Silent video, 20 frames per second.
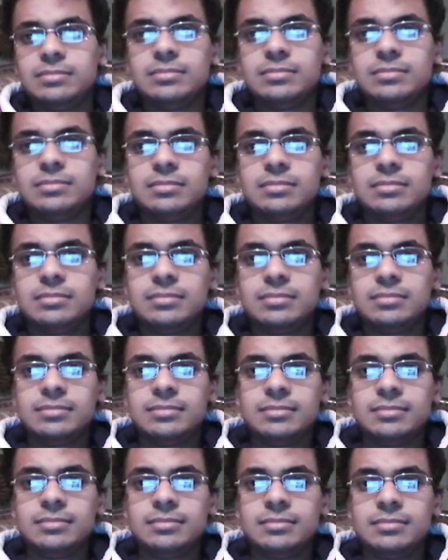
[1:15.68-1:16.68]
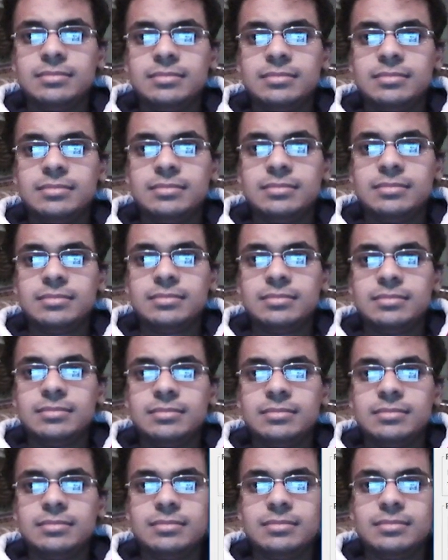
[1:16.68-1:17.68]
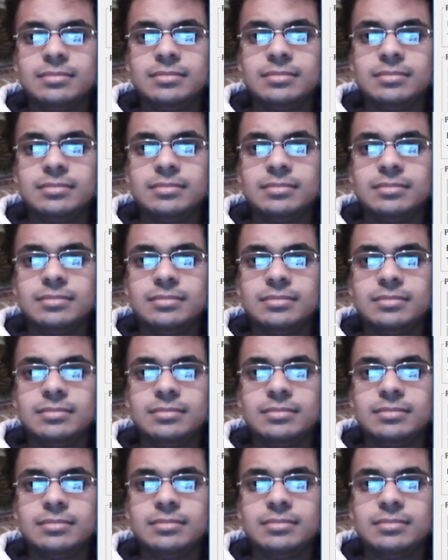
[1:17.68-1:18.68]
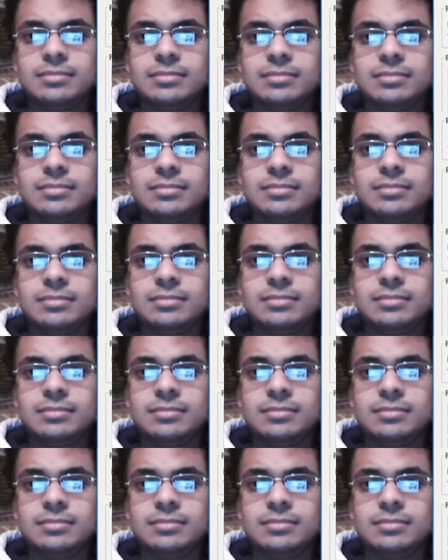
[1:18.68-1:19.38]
Nobody speaks.